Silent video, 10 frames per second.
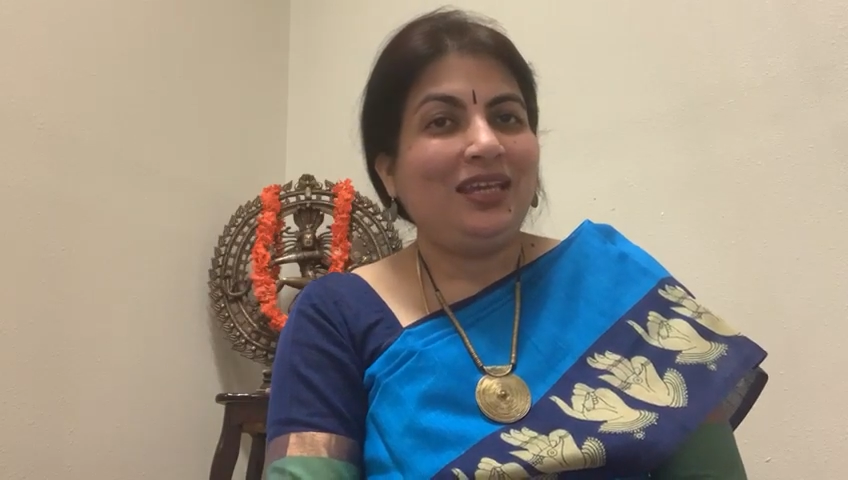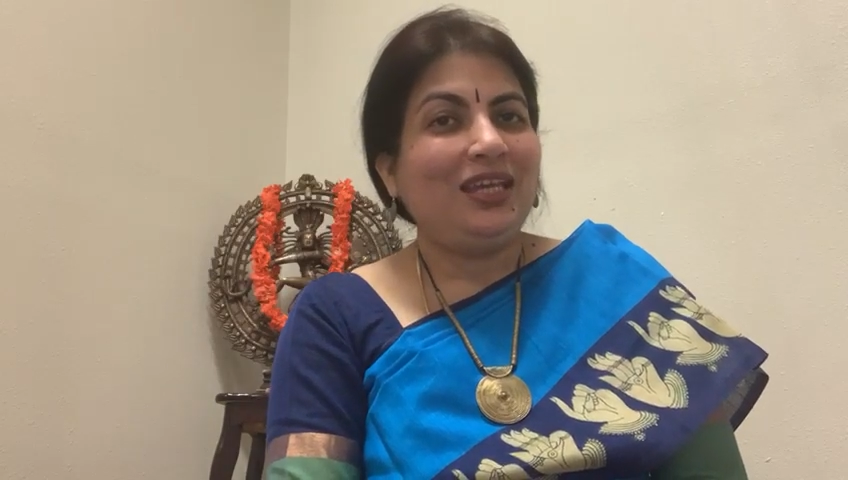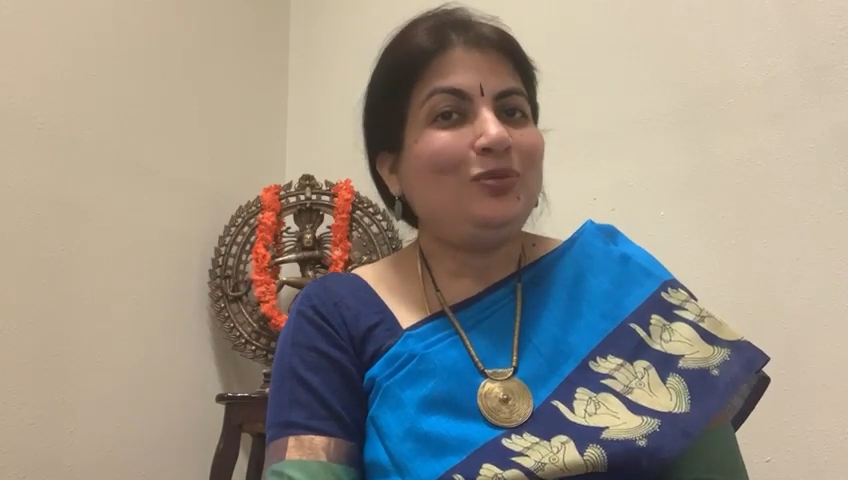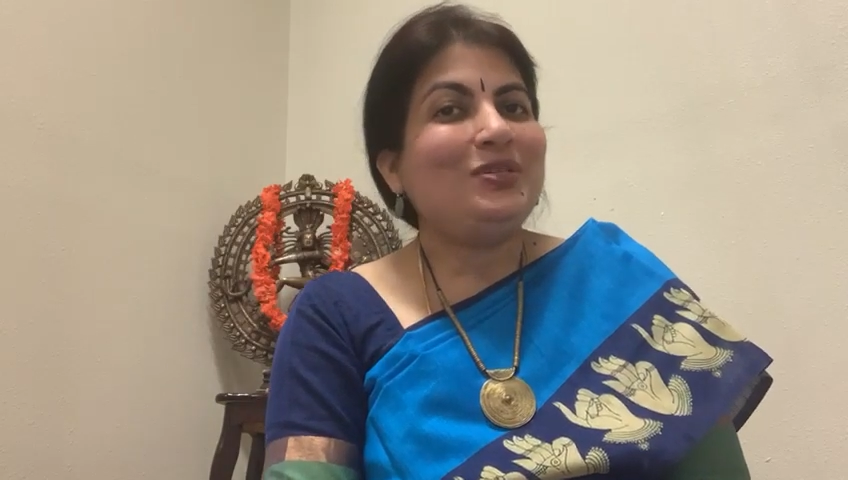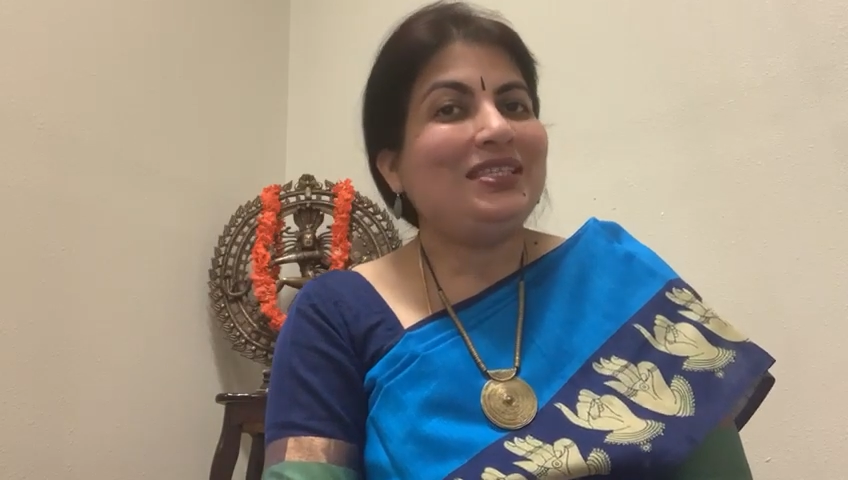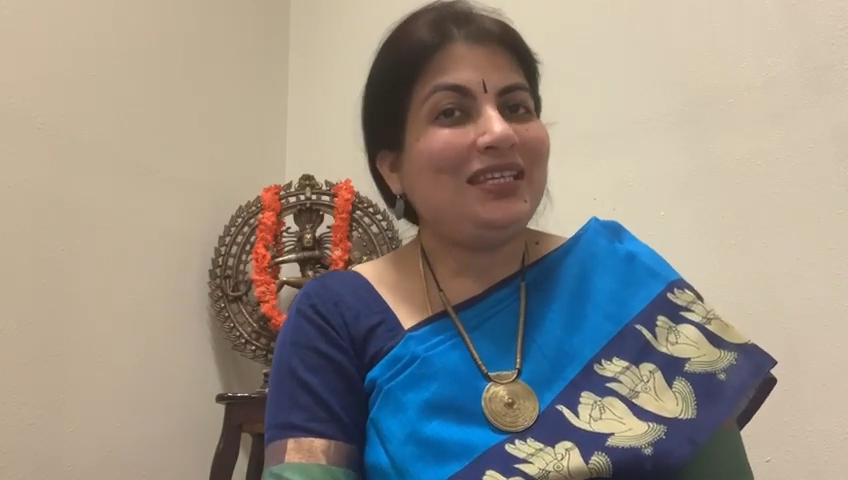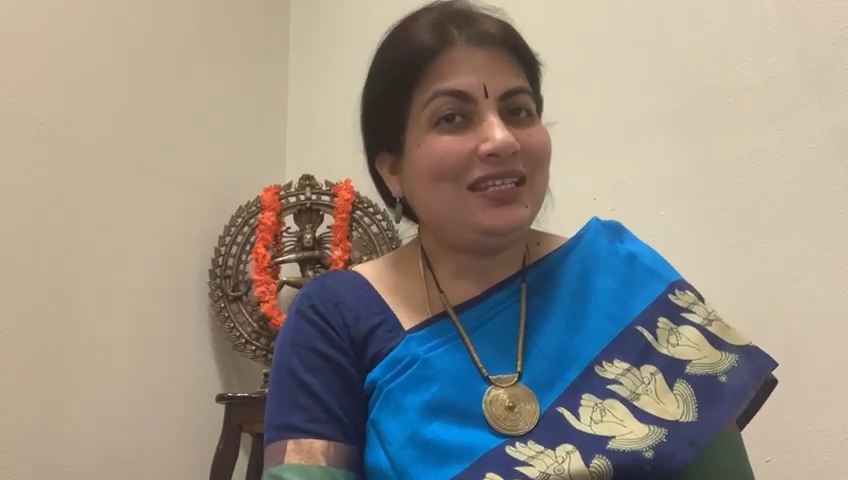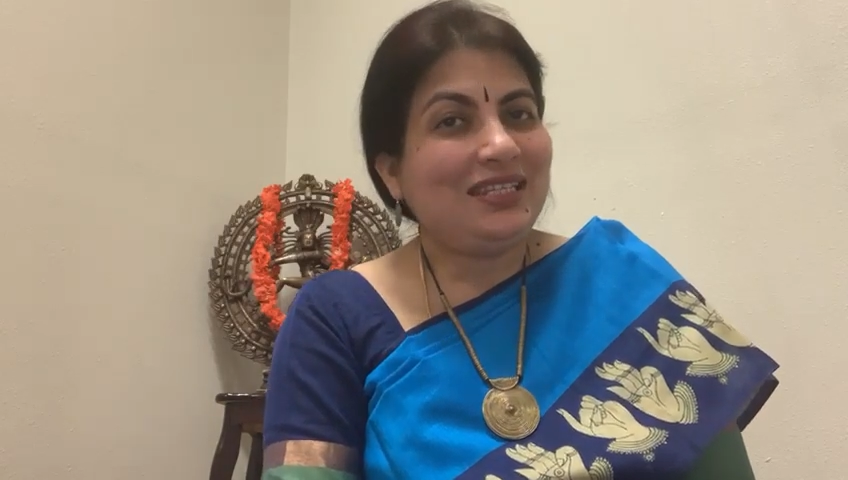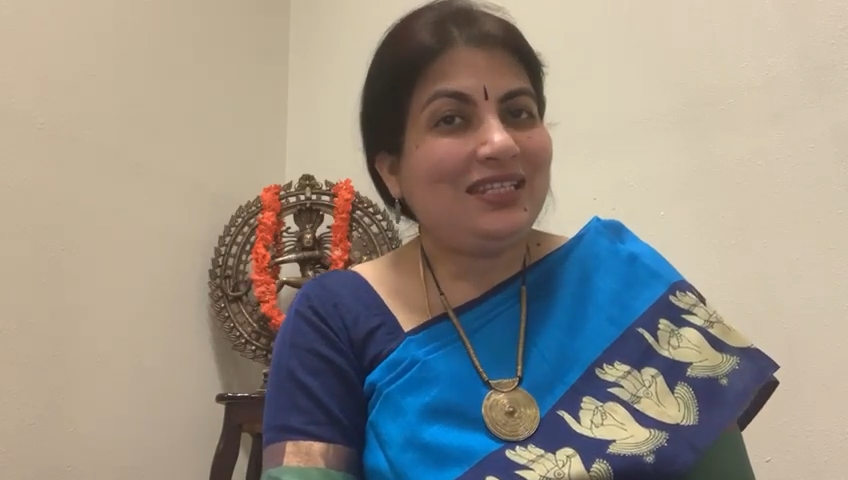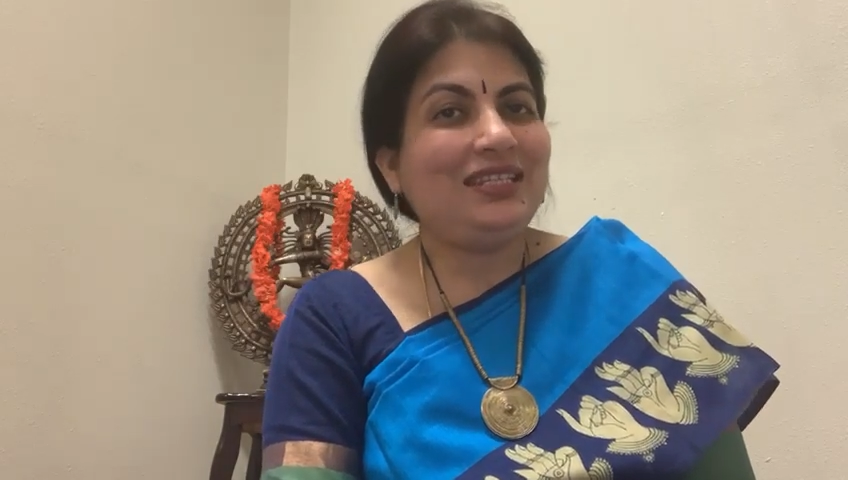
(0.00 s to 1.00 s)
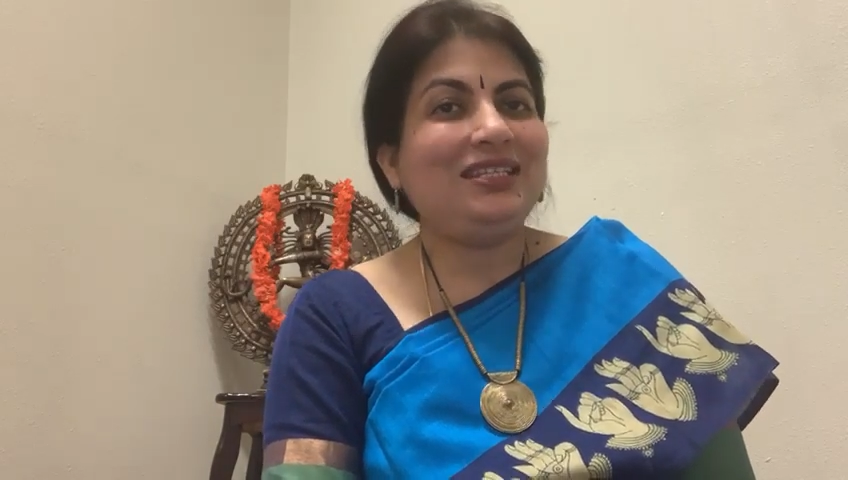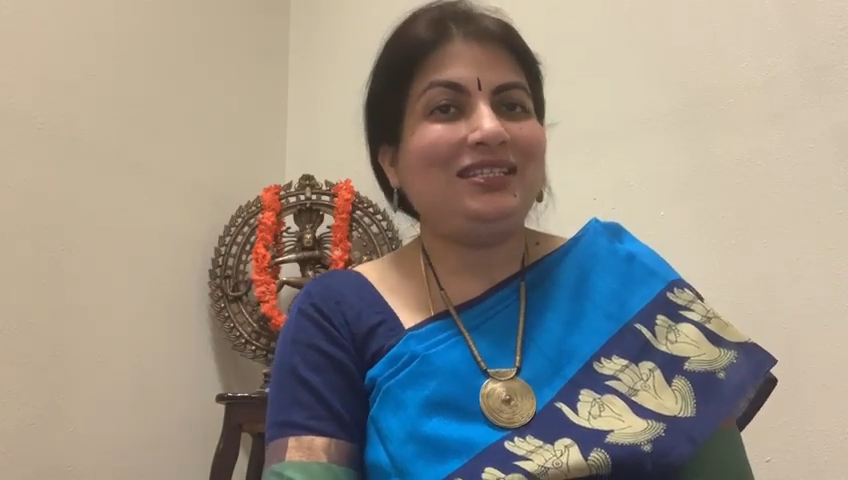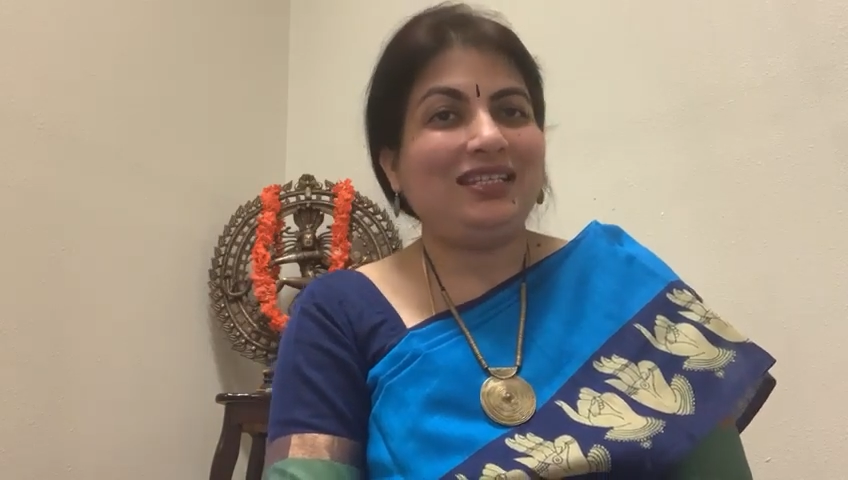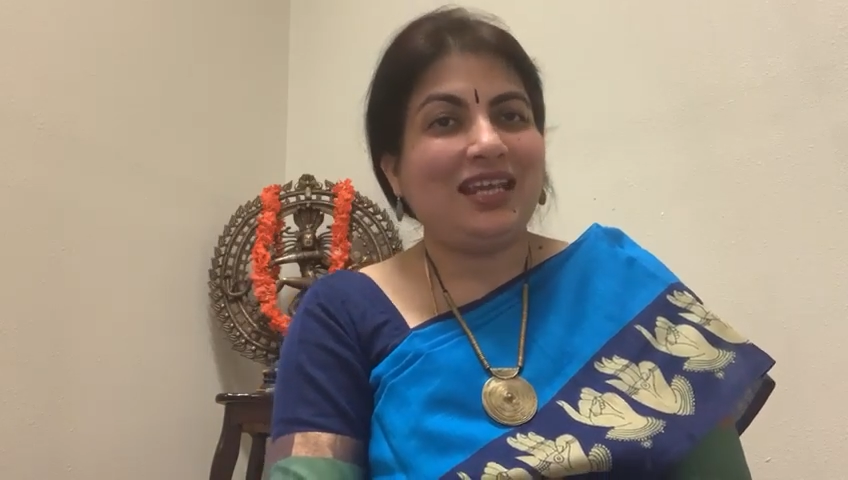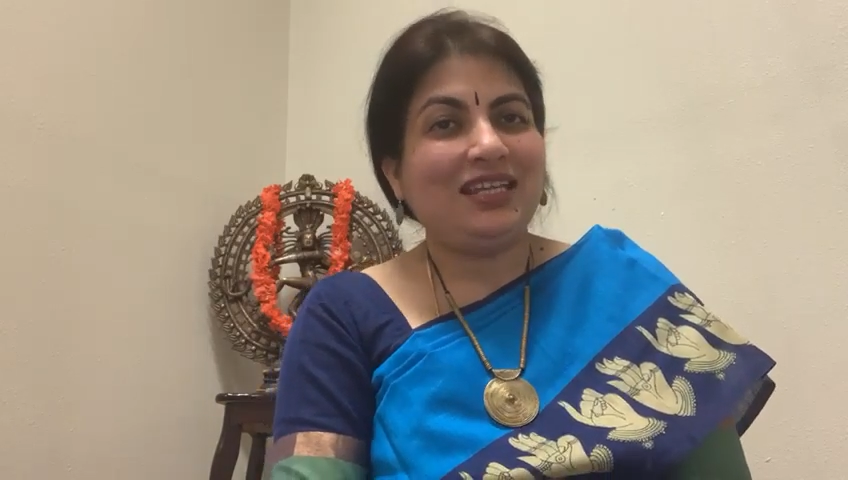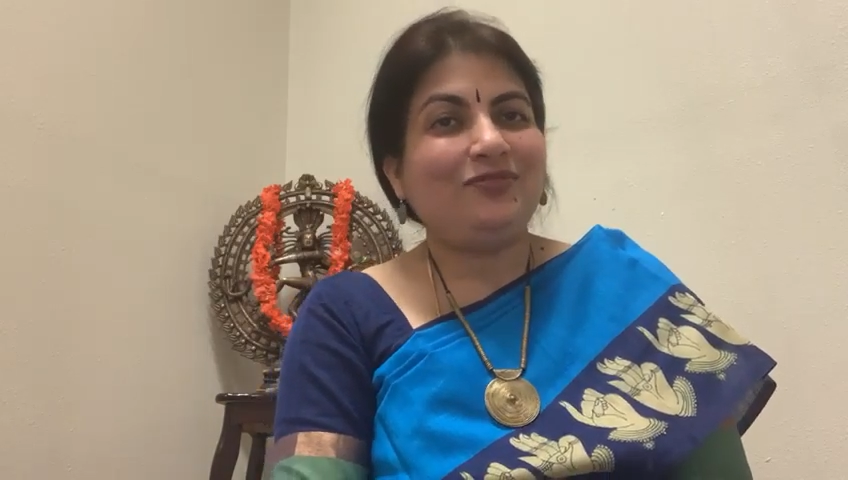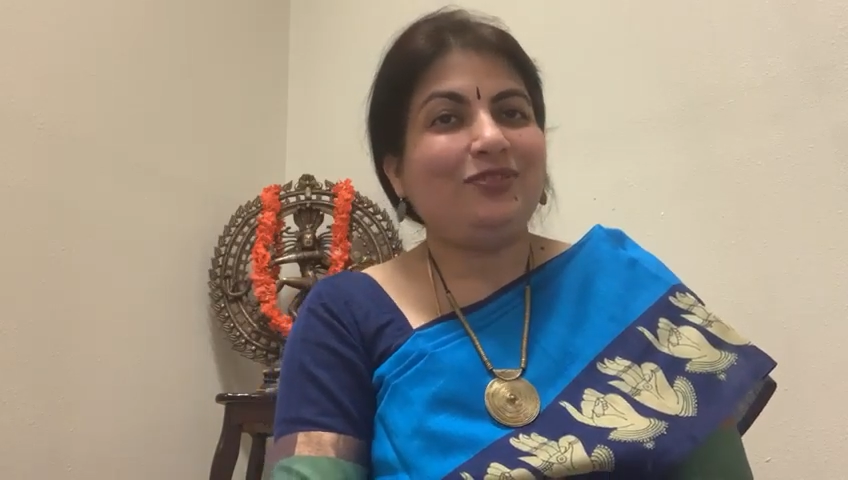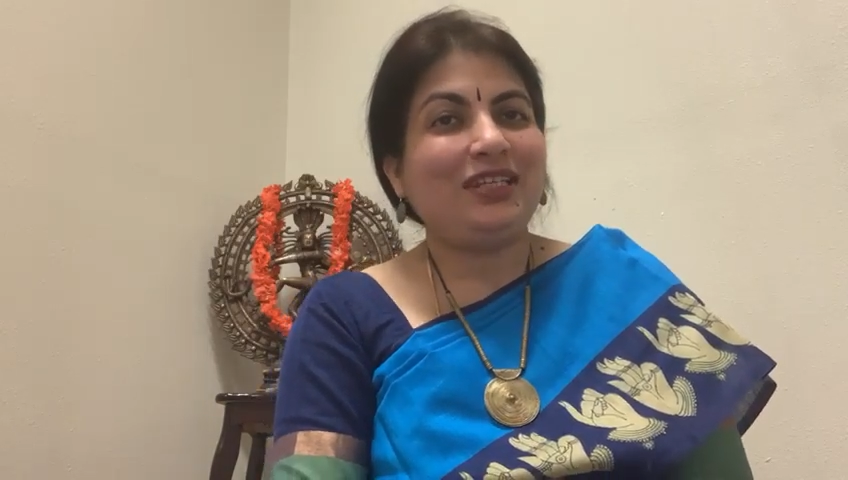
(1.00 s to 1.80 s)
It was indeed a delightful